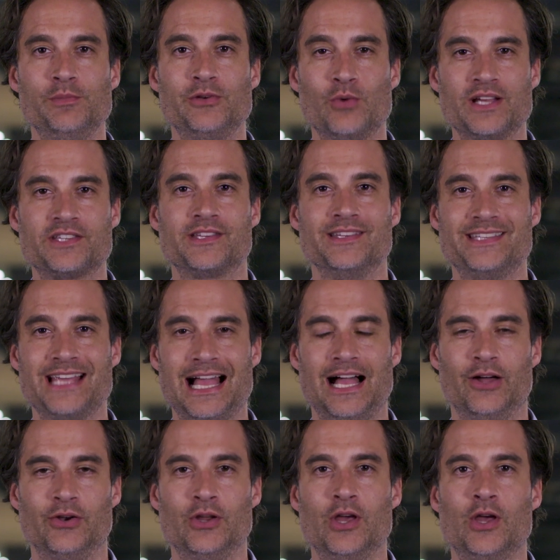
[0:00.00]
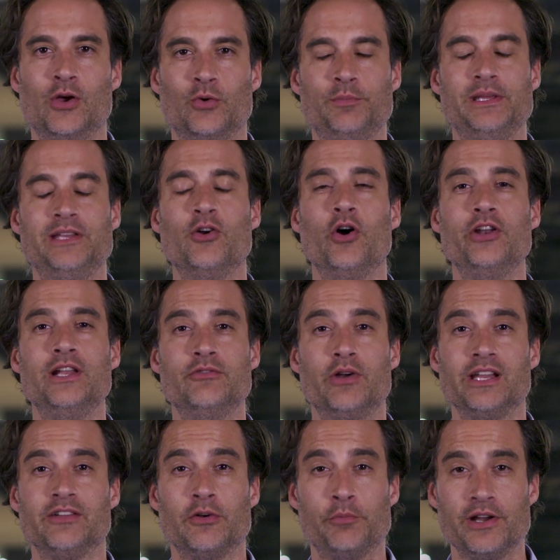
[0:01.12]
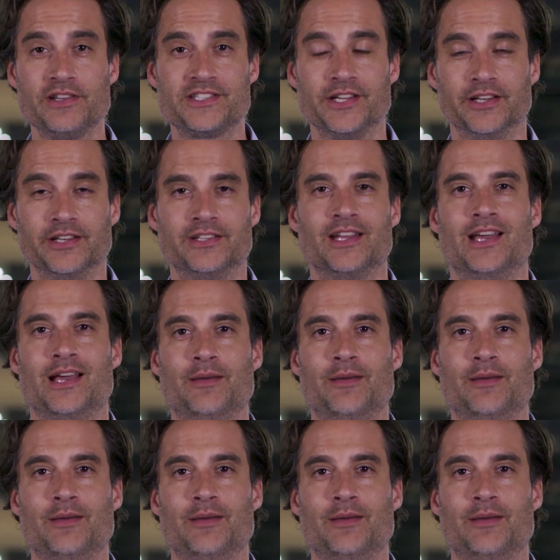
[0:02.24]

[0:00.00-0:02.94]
Midwestern town would be not only running for president,